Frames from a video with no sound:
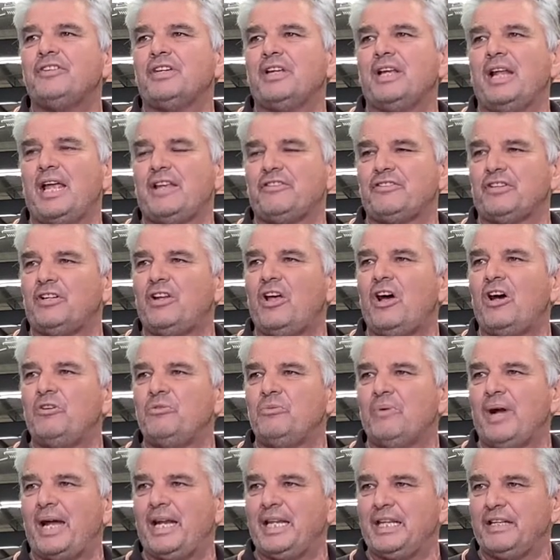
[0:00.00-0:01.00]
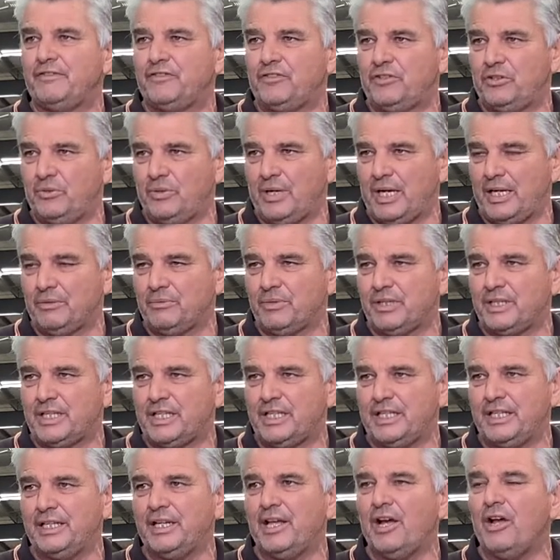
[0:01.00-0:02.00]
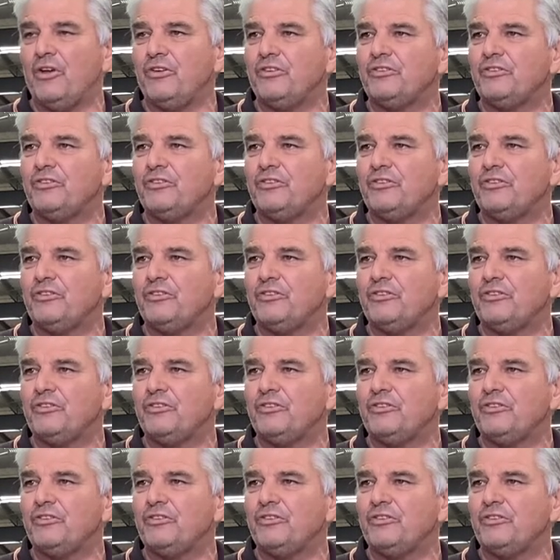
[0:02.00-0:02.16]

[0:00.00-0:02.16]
It has a load rating of 200 kilos.